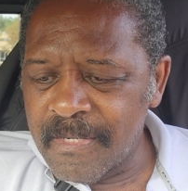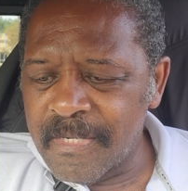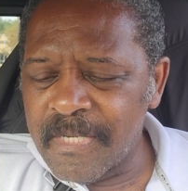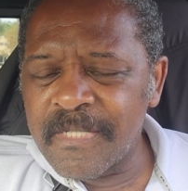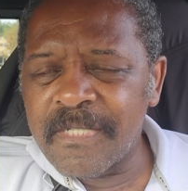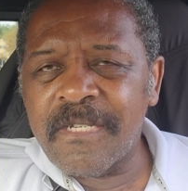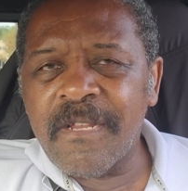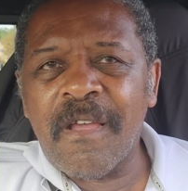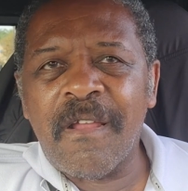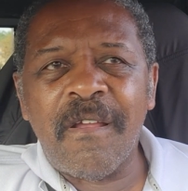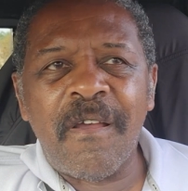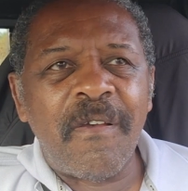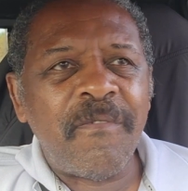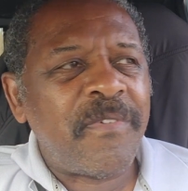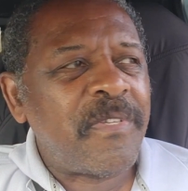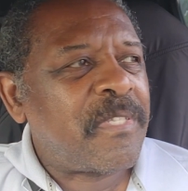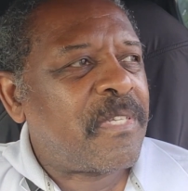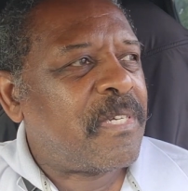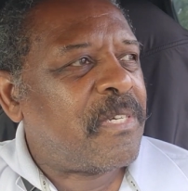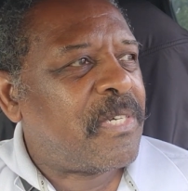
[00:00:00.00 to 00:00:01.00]
They start off
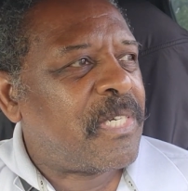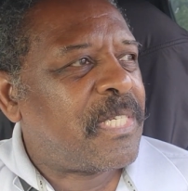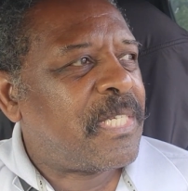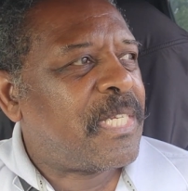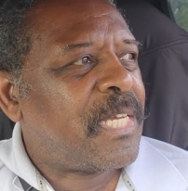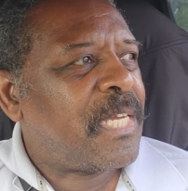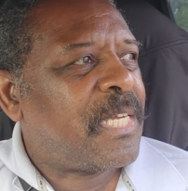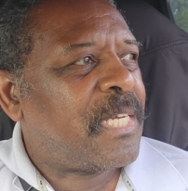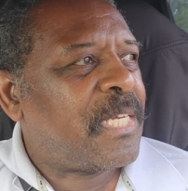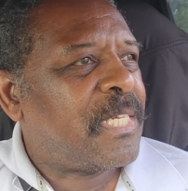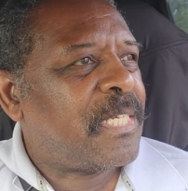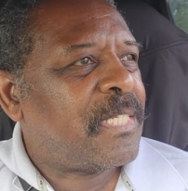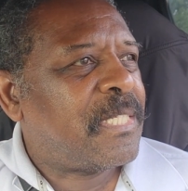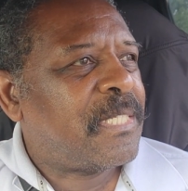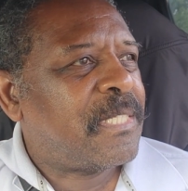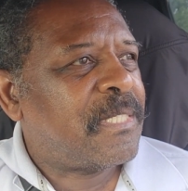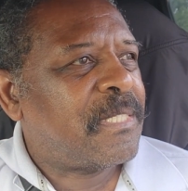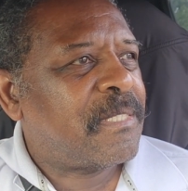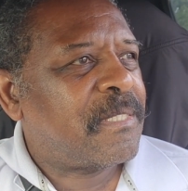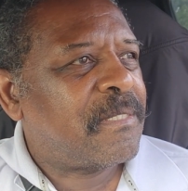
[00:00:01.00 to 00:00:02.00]
as online,
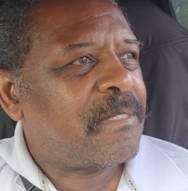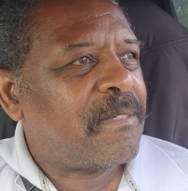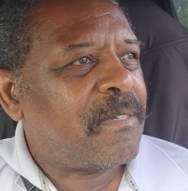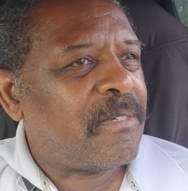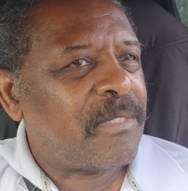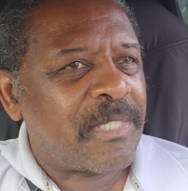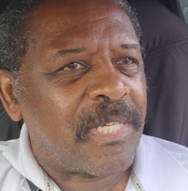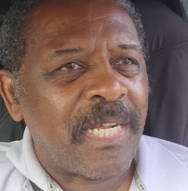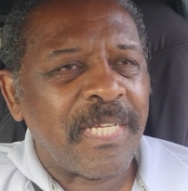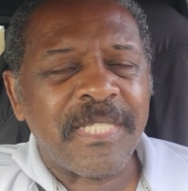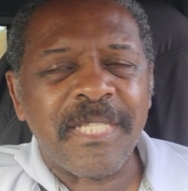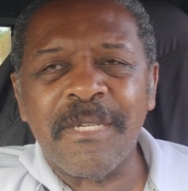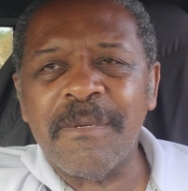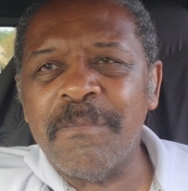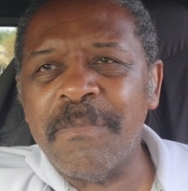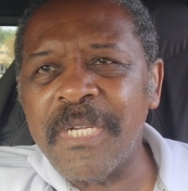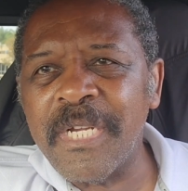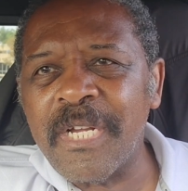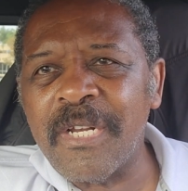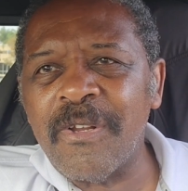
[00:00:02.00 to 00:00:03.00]
or should I say
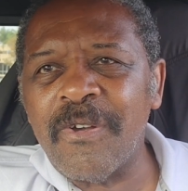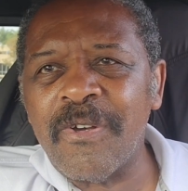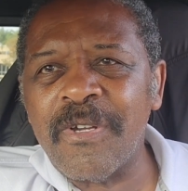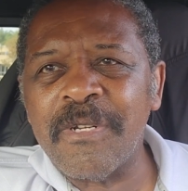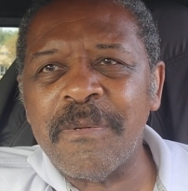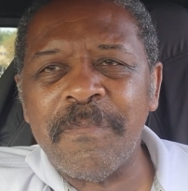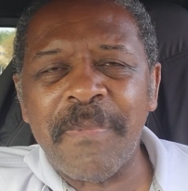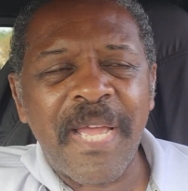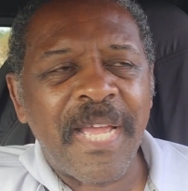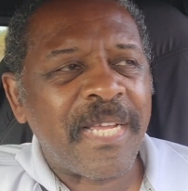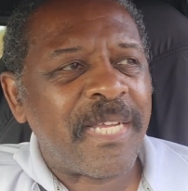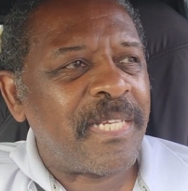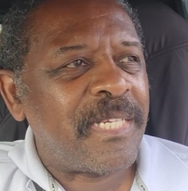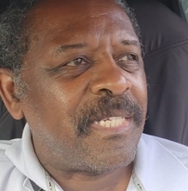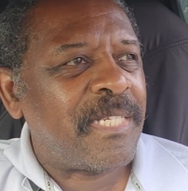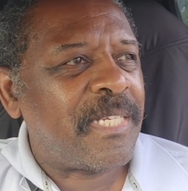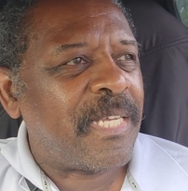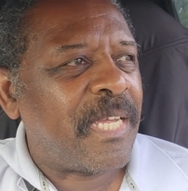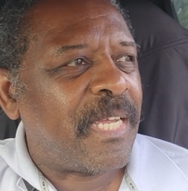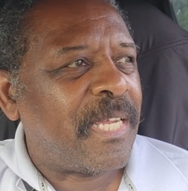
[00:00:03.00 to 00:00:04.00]
mail order back in the
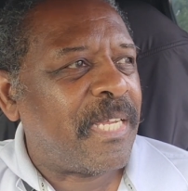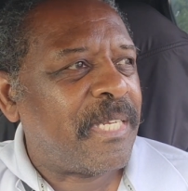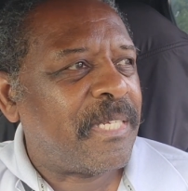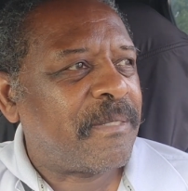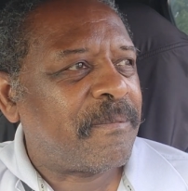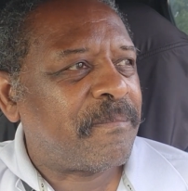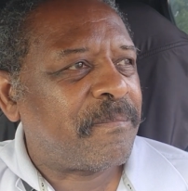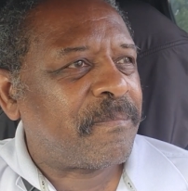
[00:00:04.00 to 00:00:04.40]
day.